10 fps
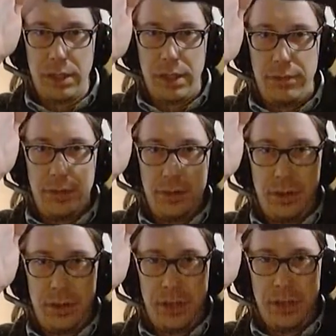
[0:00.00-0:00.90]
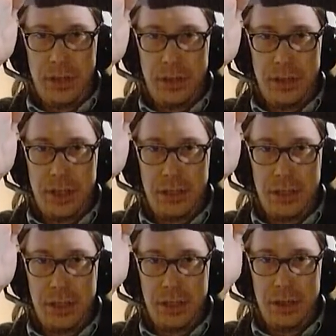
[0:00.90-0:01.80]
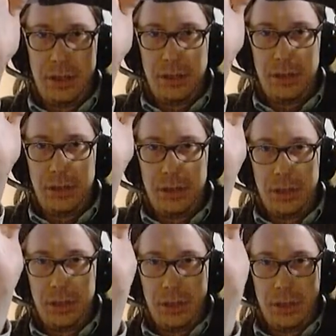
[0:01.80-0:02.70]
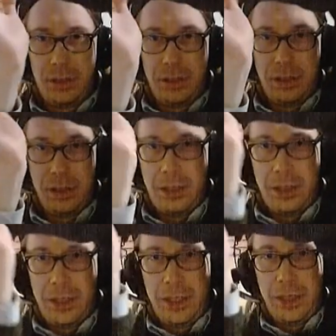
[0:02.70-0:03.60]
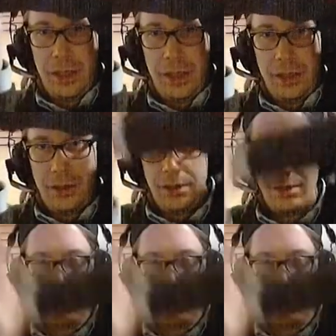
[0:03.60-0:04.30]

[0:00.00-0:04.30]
have just a thin section here, and you can like lay it down.